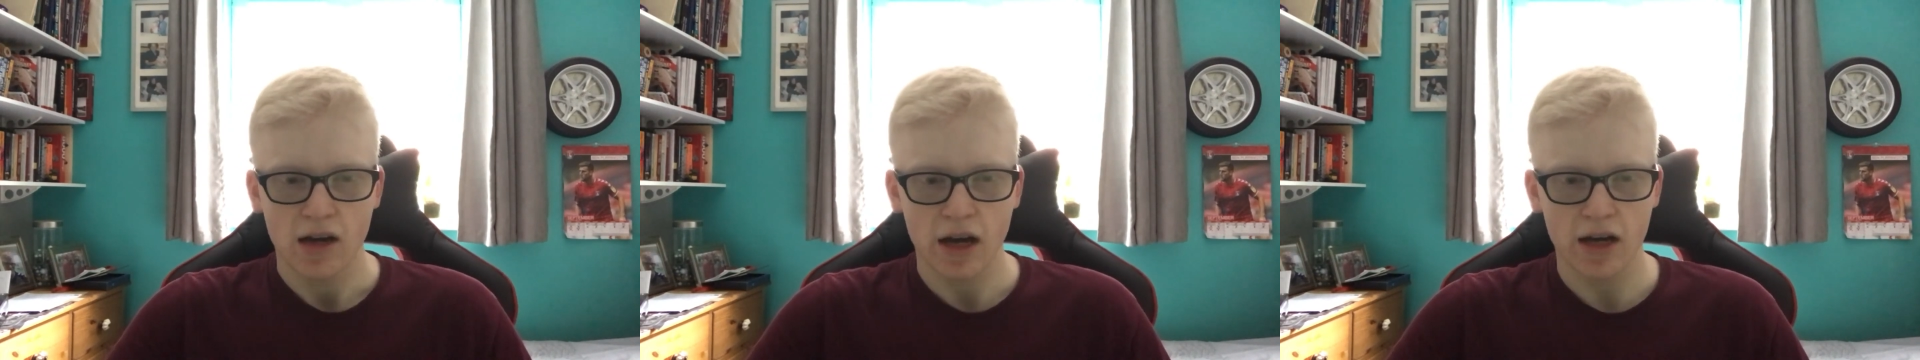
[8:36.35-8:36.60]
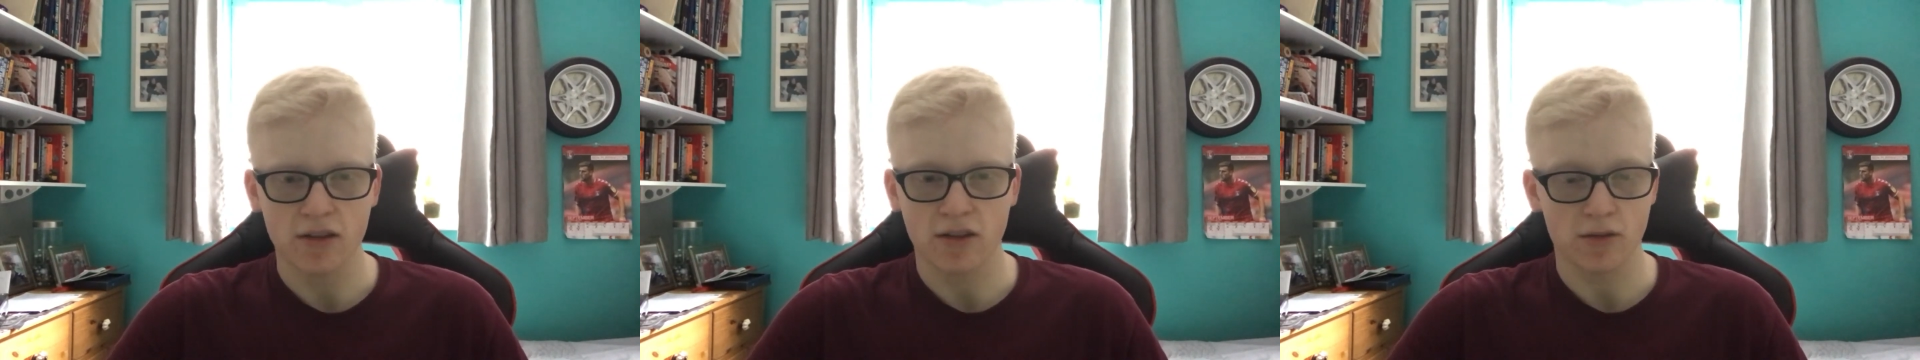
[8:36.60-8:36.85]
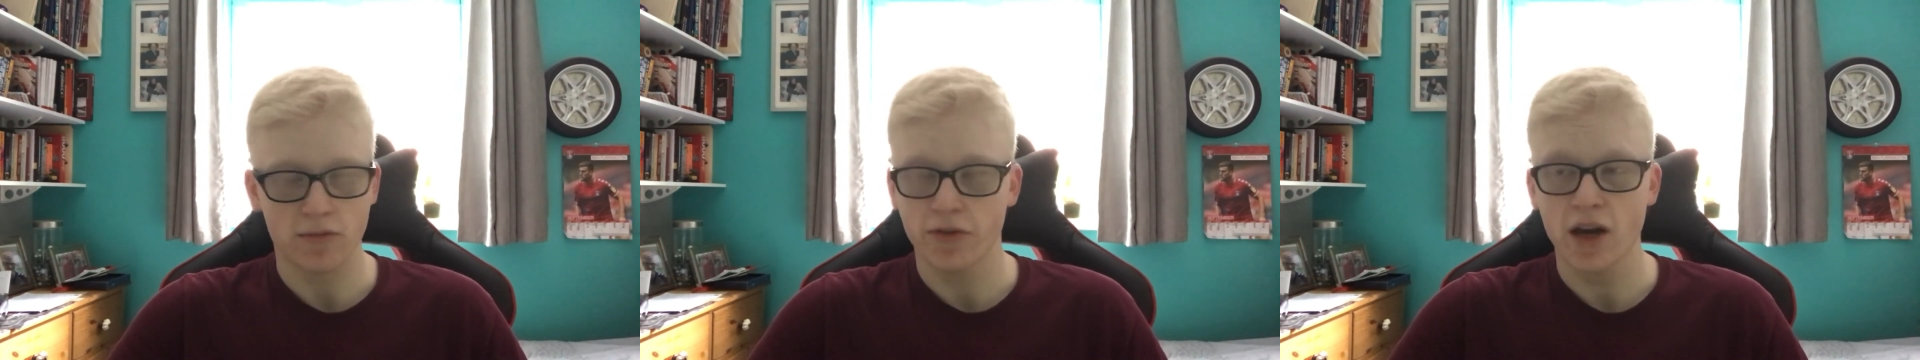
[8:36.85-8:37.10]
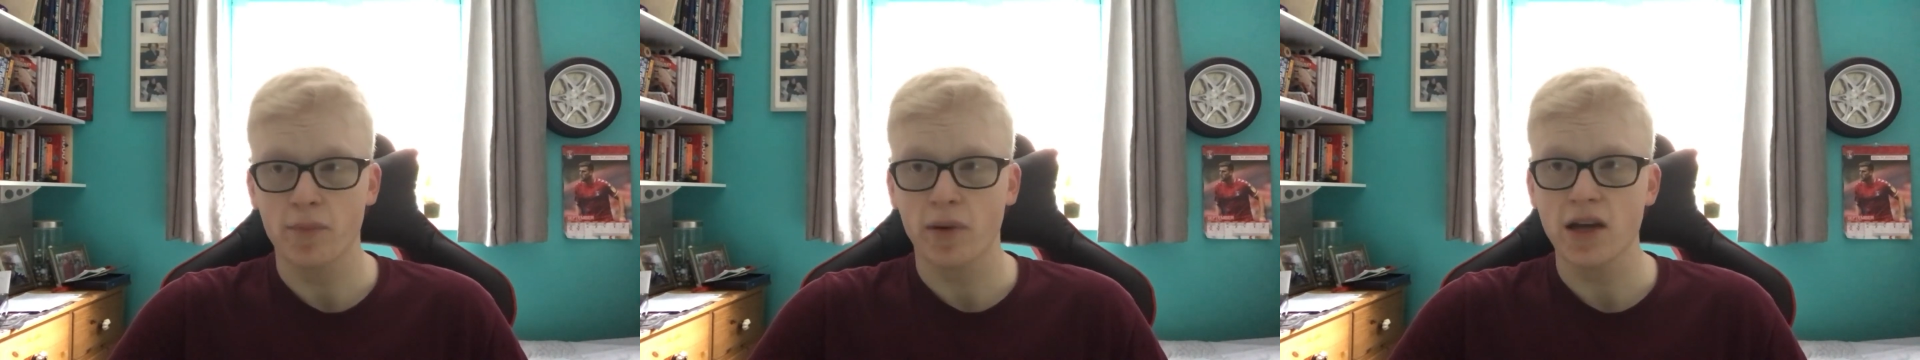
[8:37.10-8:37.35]
And
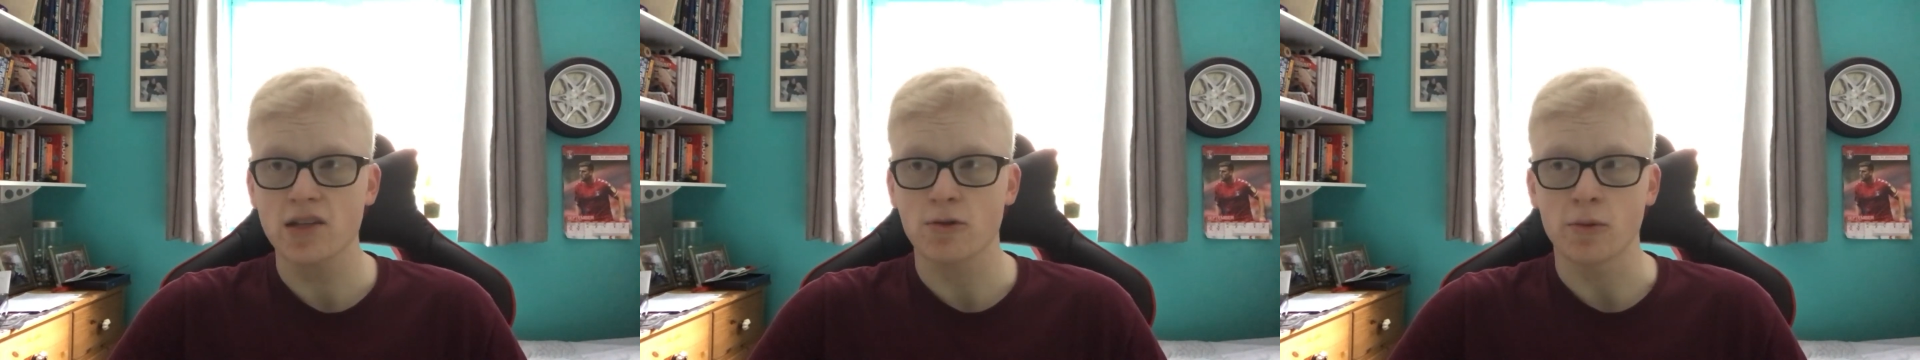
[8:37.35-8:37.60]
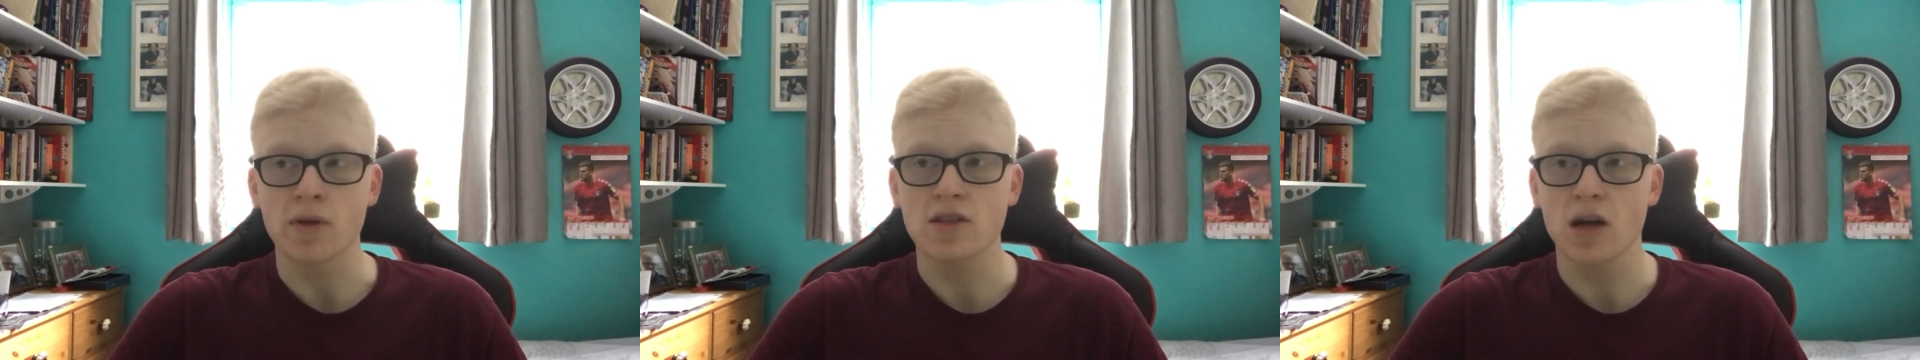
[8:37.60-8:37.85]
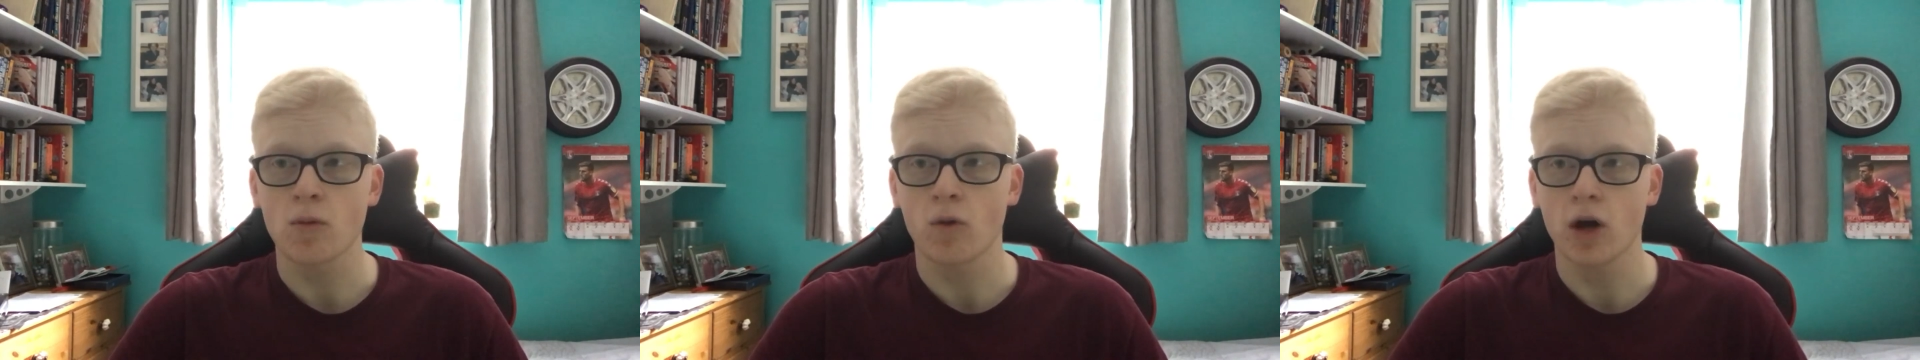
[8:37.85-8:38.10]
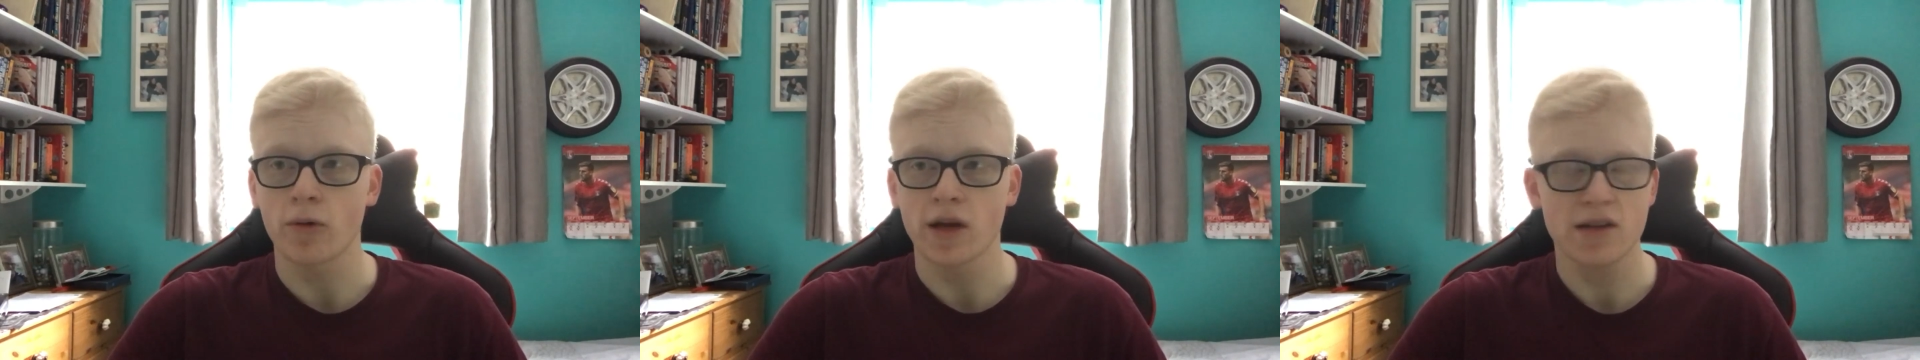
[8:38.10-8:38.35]
fair play to him, he's done
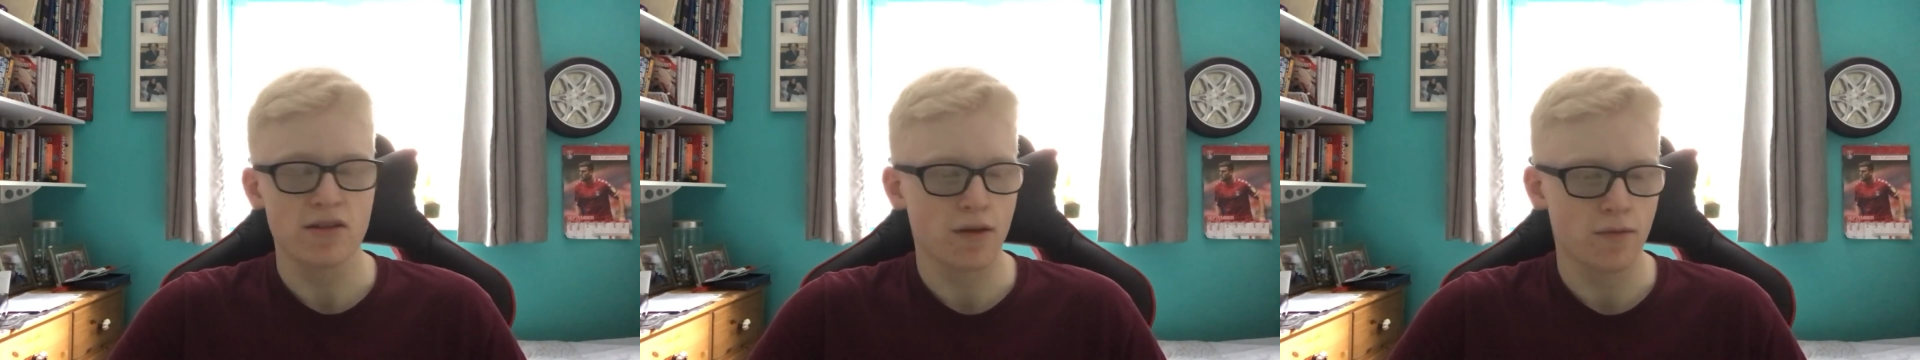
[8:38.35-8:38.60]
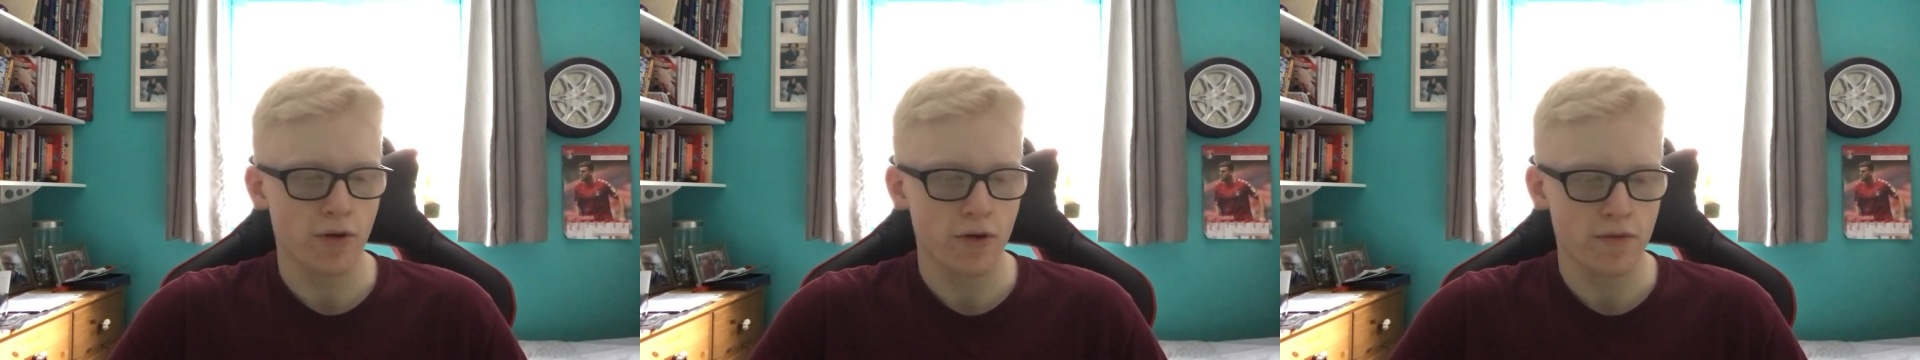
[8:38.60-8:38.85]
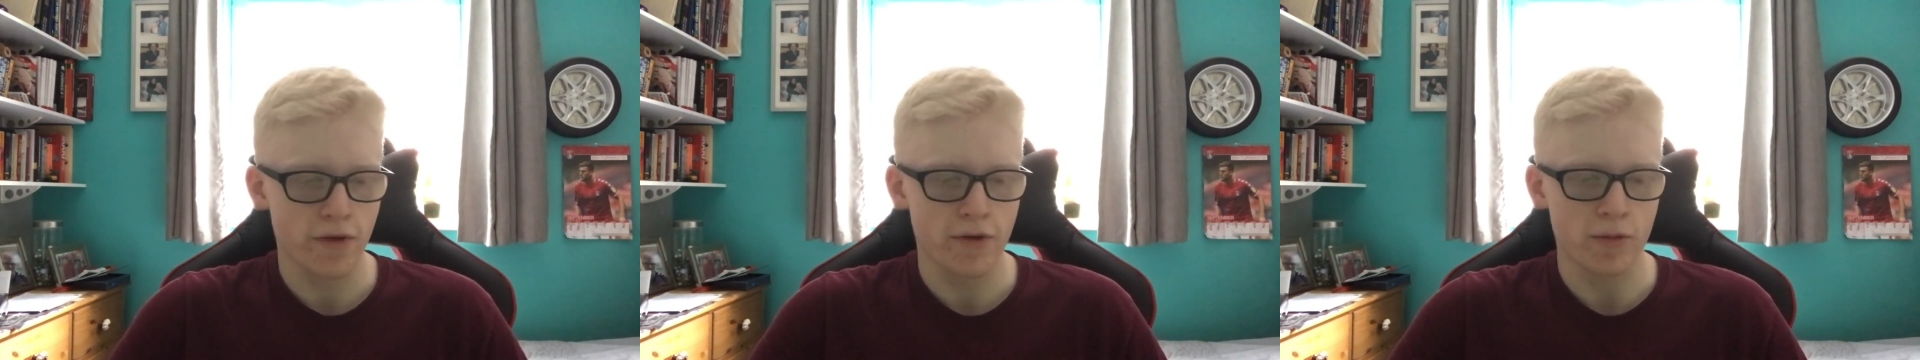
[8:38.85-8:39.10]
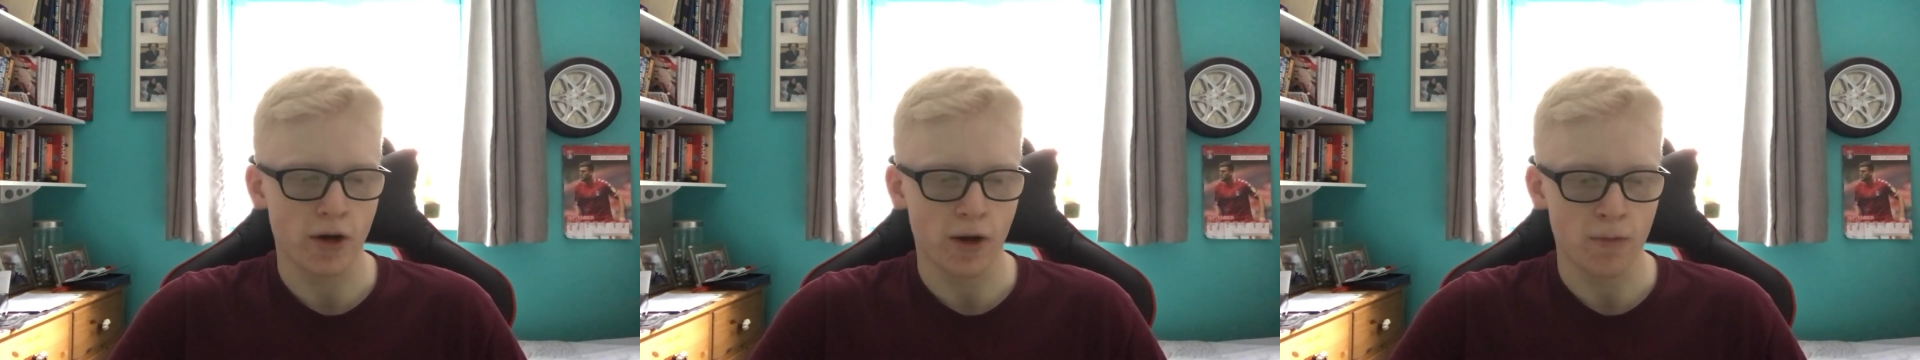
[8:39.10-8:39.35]
well. He has done very,
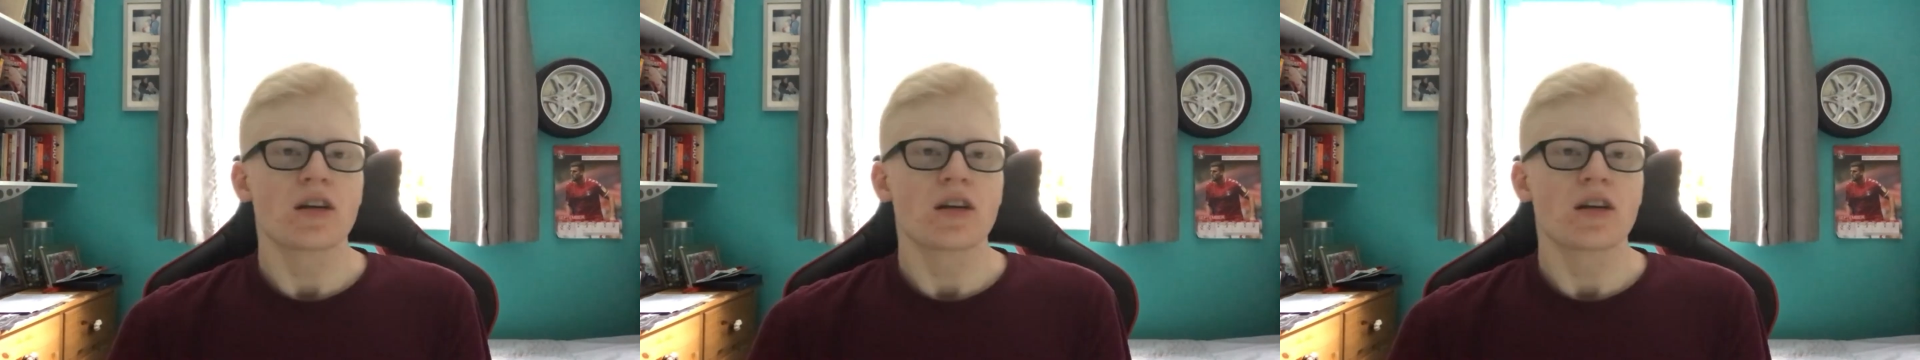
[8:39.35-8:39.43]
very well.